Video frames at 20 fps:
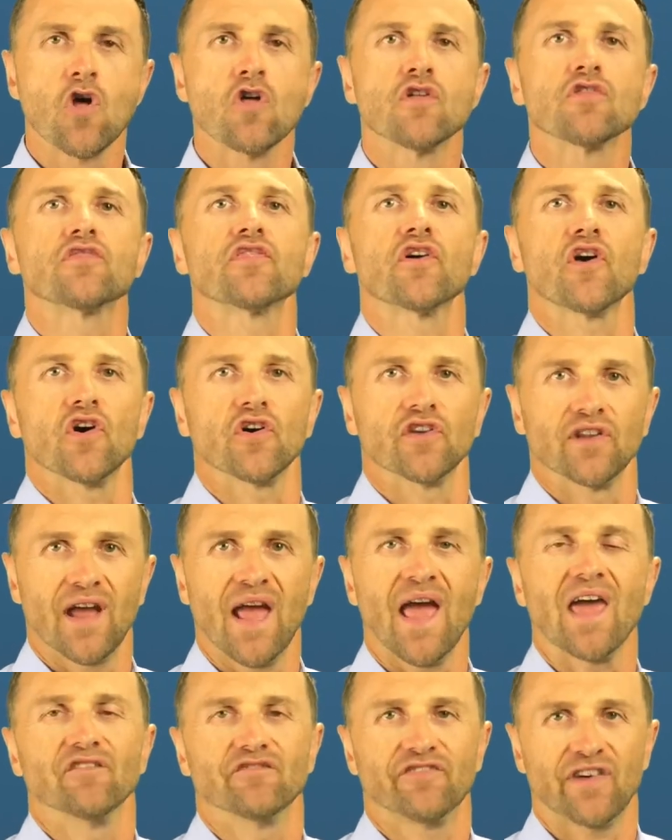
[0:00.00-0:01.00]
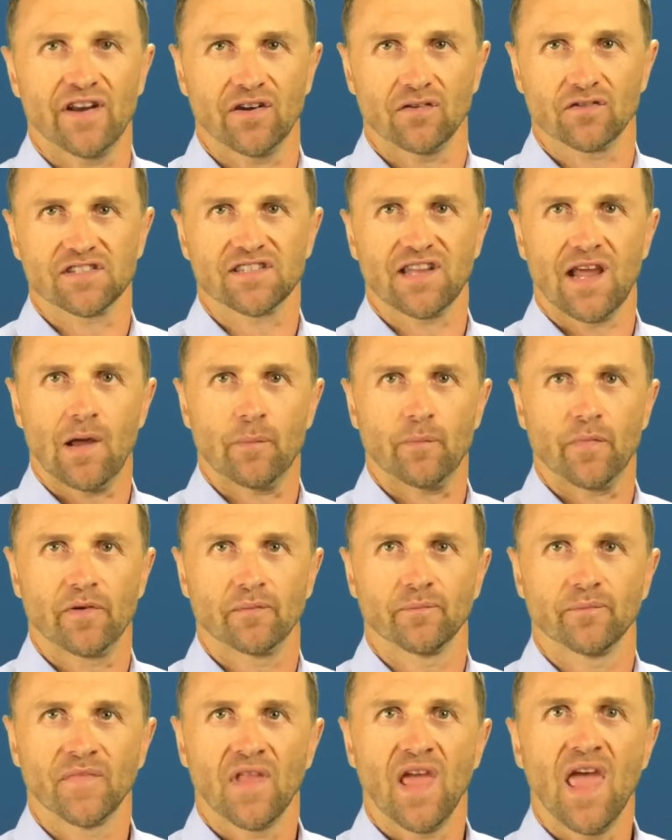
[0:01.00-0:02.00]
Third and final step,
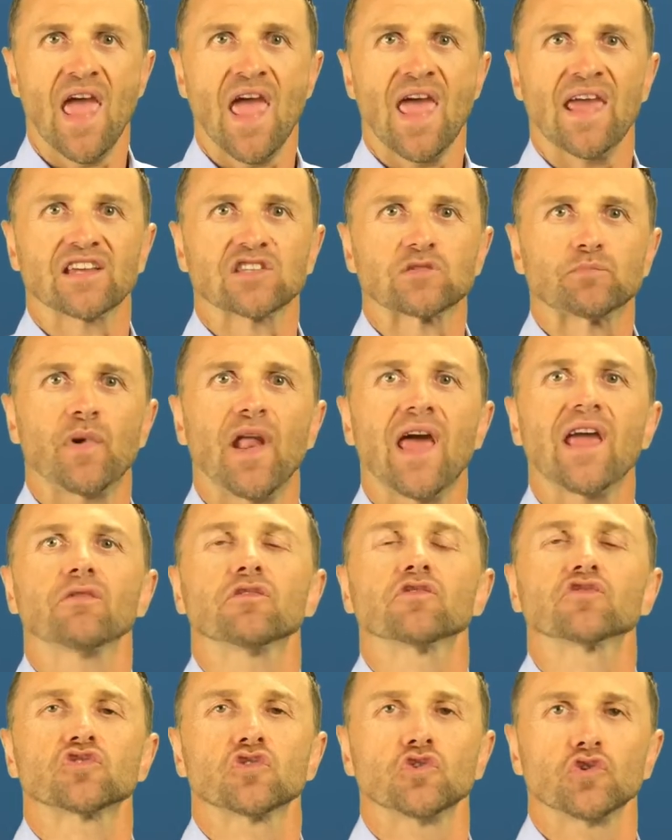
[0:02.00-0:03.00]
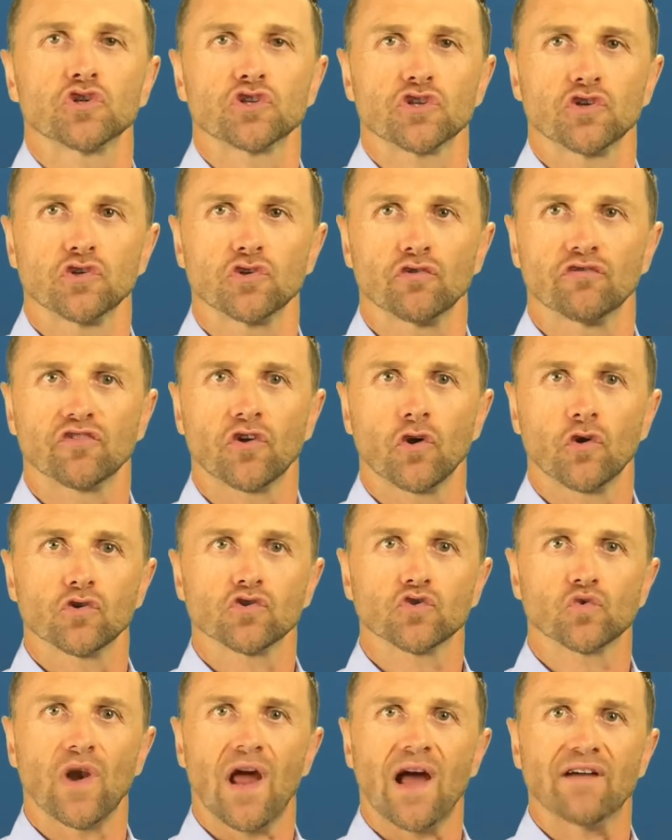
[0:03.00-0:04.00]
explain the solution your
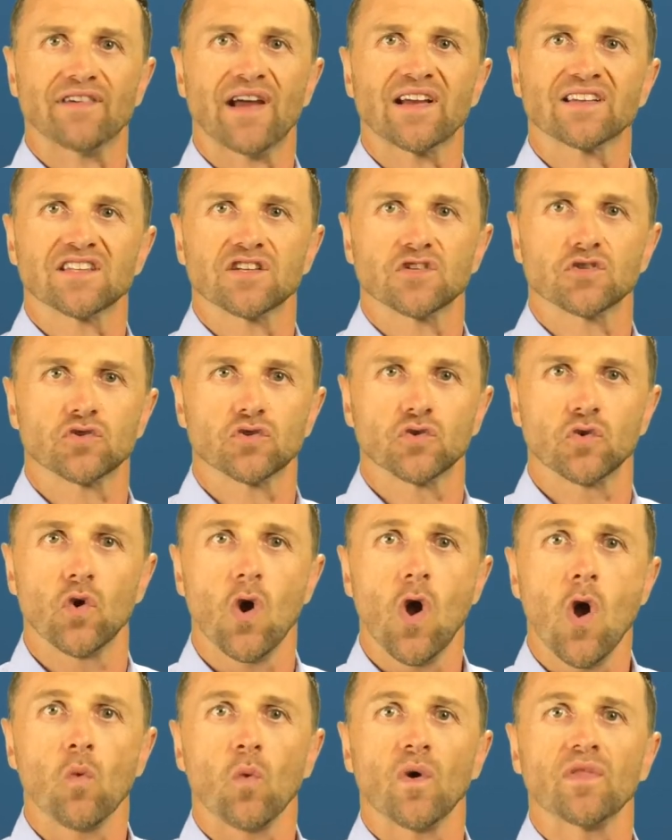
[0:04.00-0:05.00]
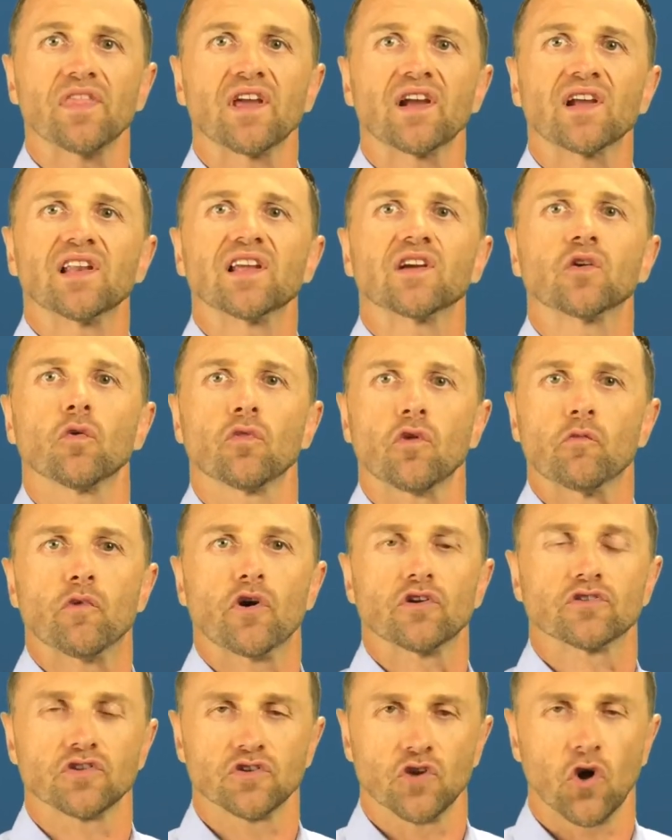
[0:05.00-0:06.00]
viewers will have access to when they click on the
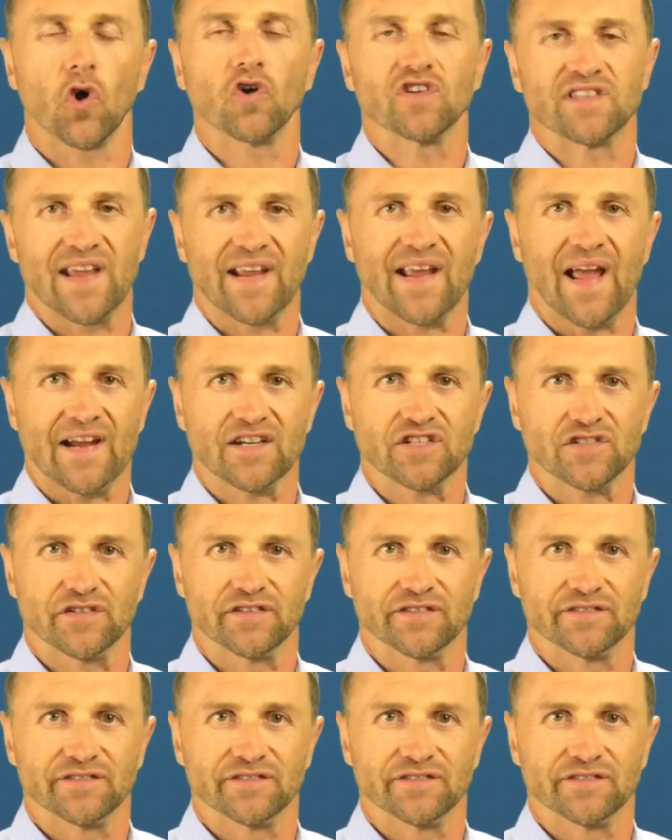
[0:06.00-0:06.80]
button or take action.